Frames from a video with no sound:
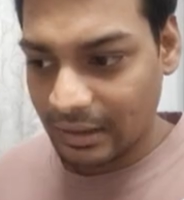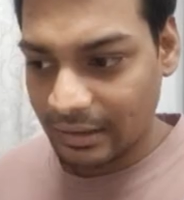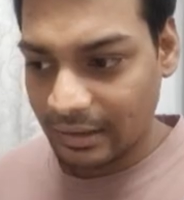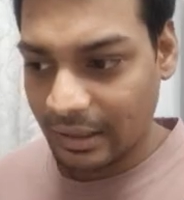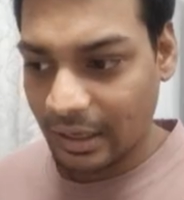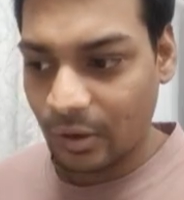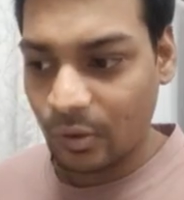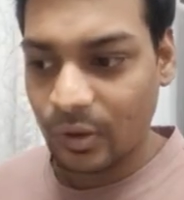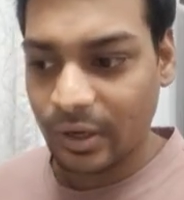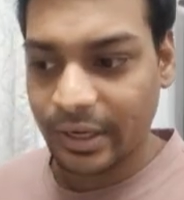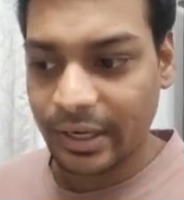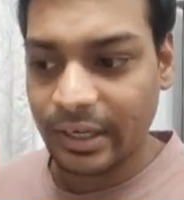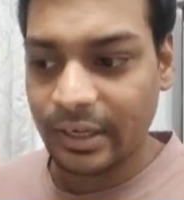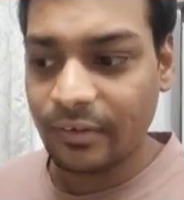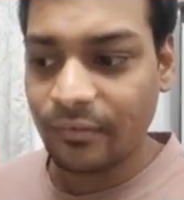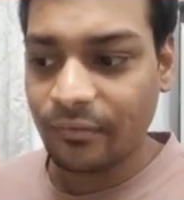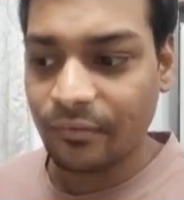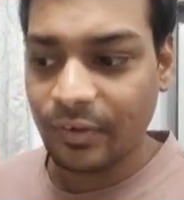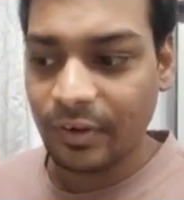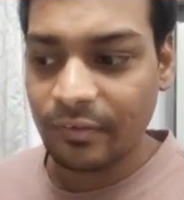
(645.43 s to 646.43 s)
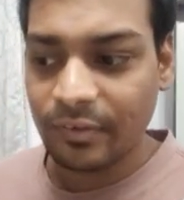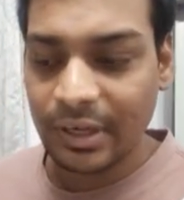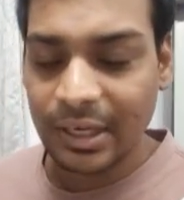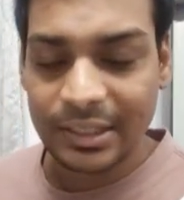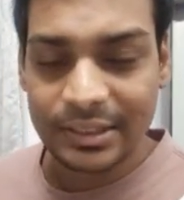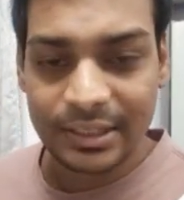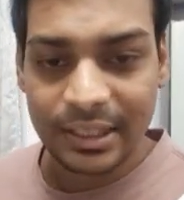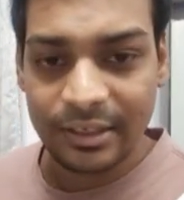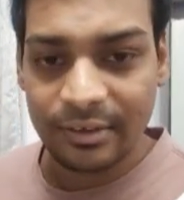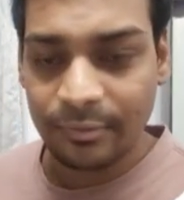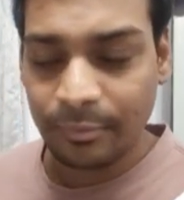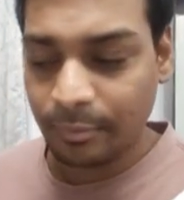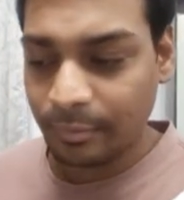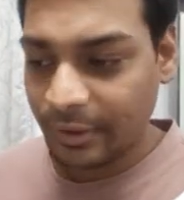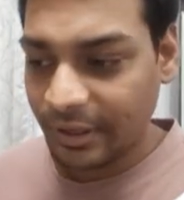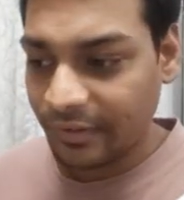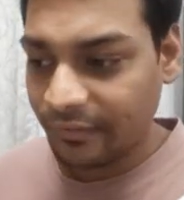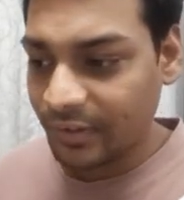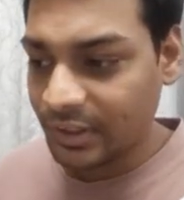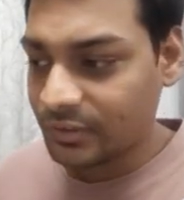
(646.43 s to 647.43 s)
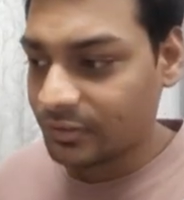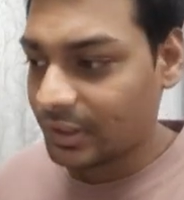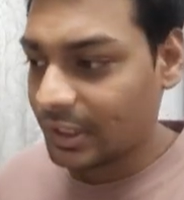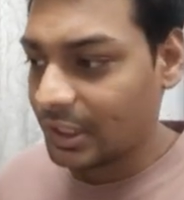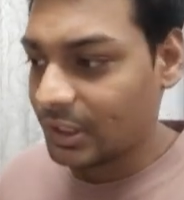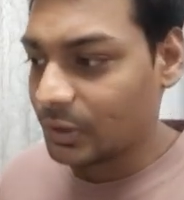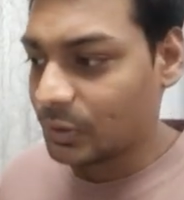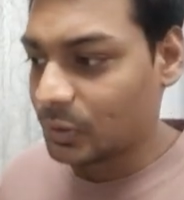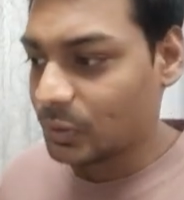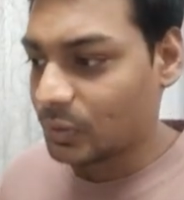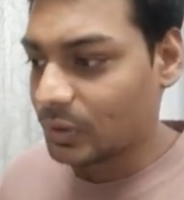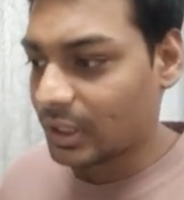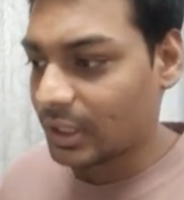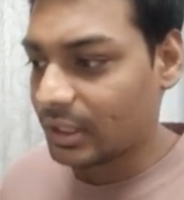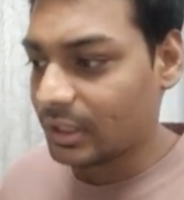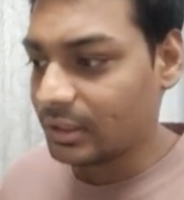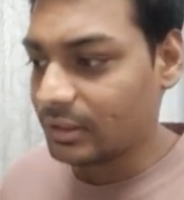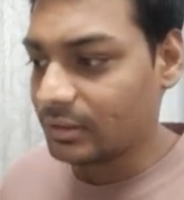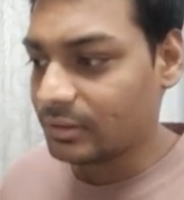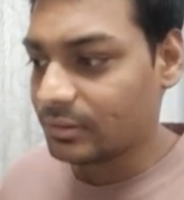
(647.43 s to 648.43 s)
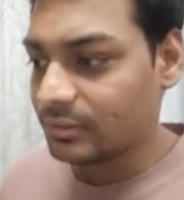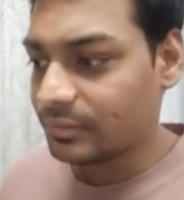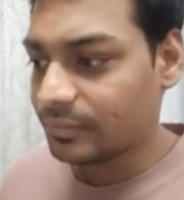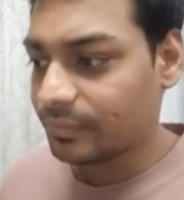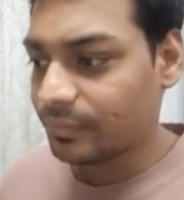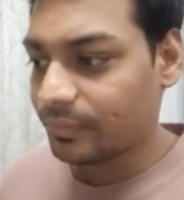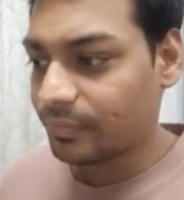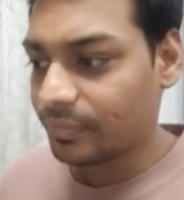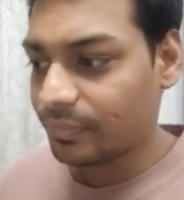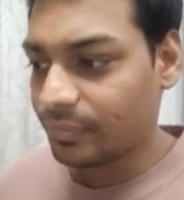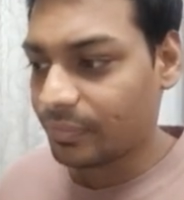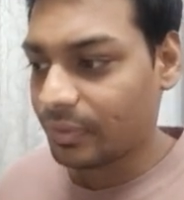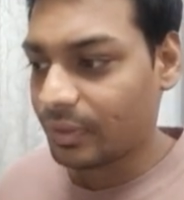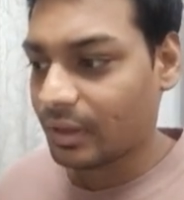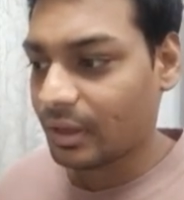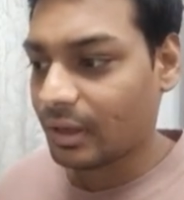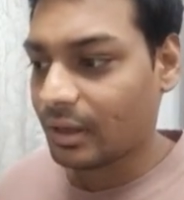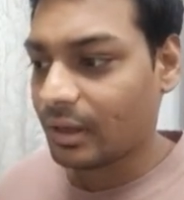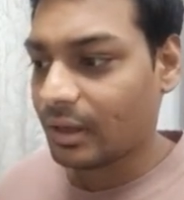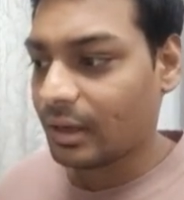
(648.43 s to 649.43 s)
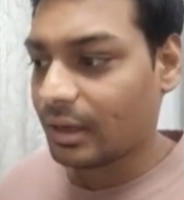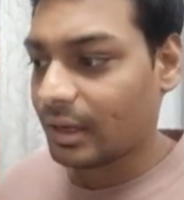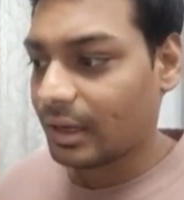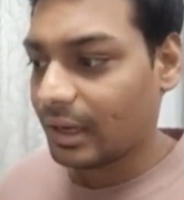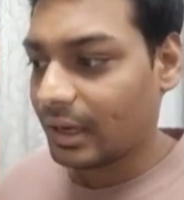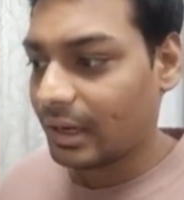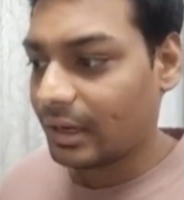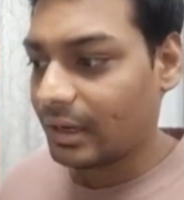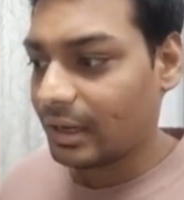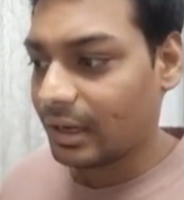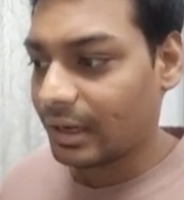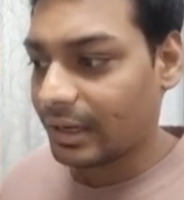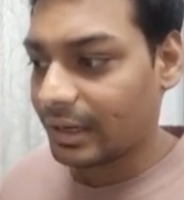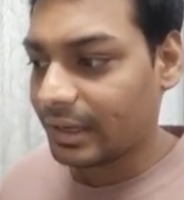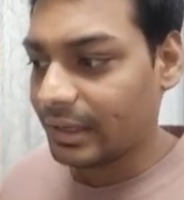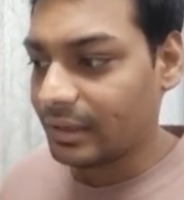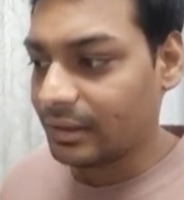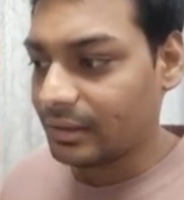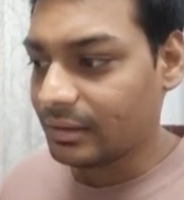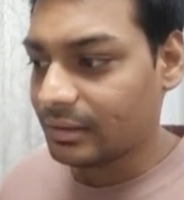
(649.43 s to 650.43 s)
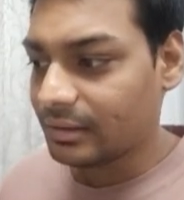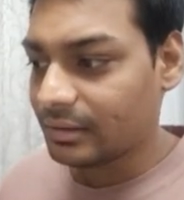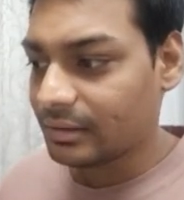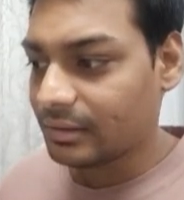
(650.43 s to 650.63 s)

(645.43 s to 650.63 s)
Now again we will assign previous value to current, and again